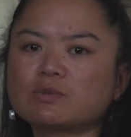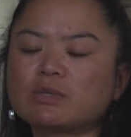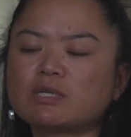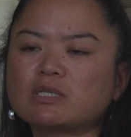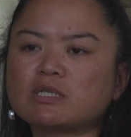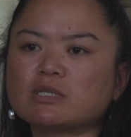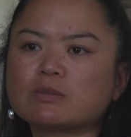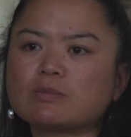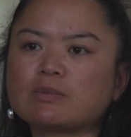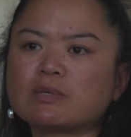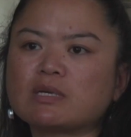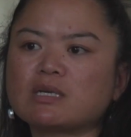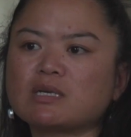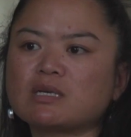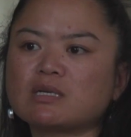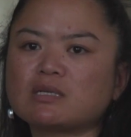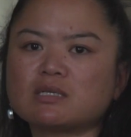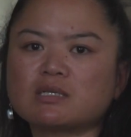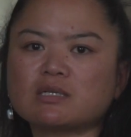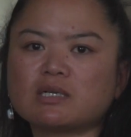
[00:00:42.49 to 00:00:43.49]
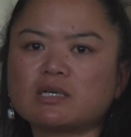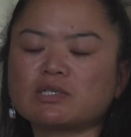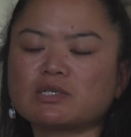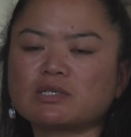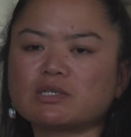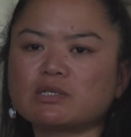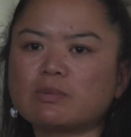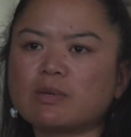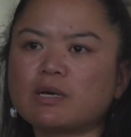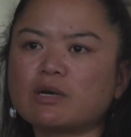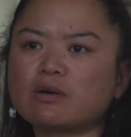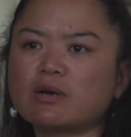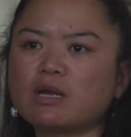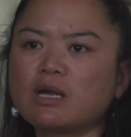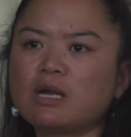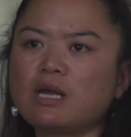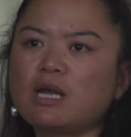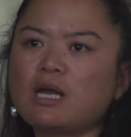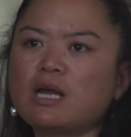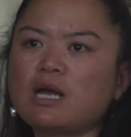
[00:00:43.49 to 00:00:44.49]
participating in discussions about
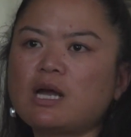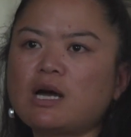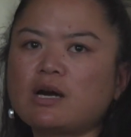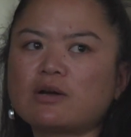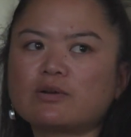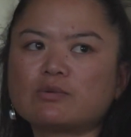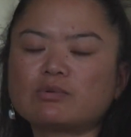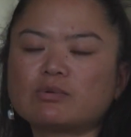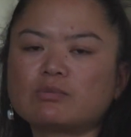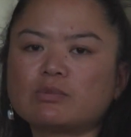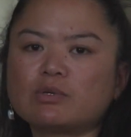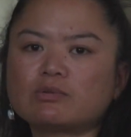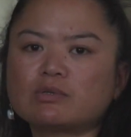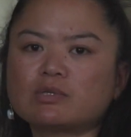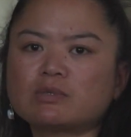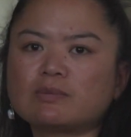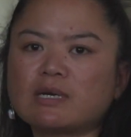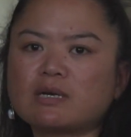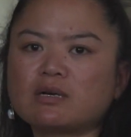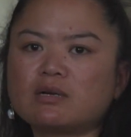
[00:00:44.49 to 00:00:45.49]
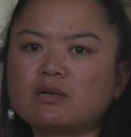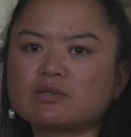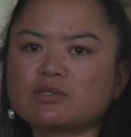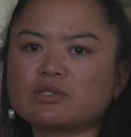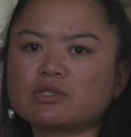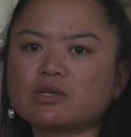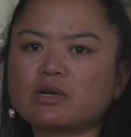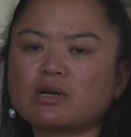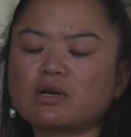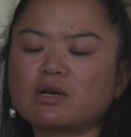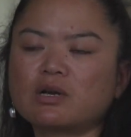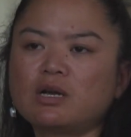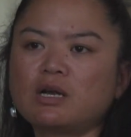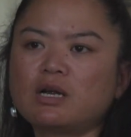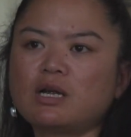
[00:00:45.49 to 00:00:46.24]
how to promote Tibetan culture,